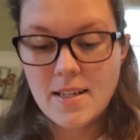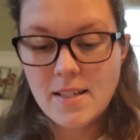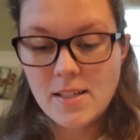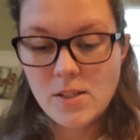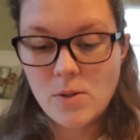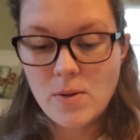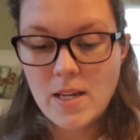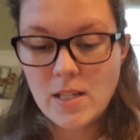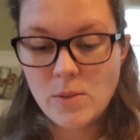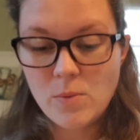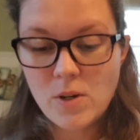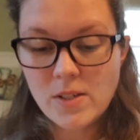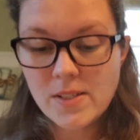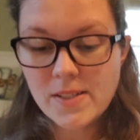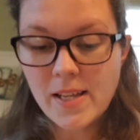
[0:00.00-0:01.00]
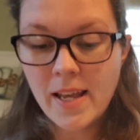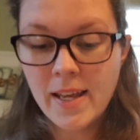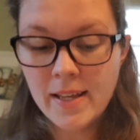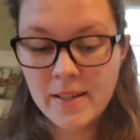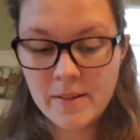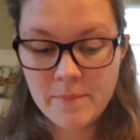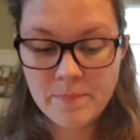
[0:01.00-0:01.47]
So it was,
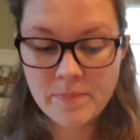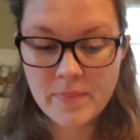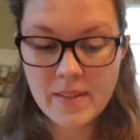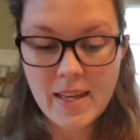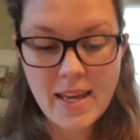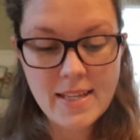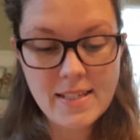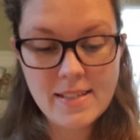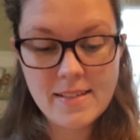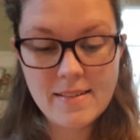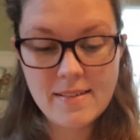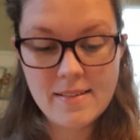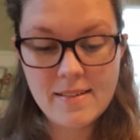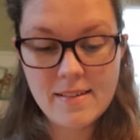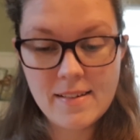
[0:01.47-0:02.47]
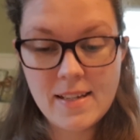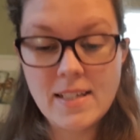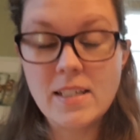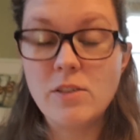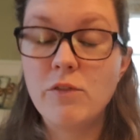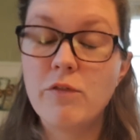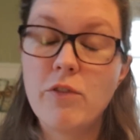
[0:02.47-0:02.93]
I
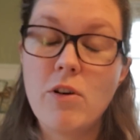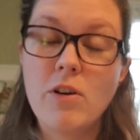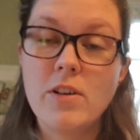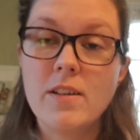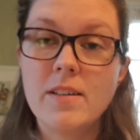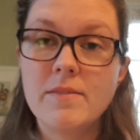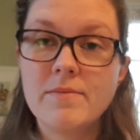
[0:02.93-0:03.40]
needed to frog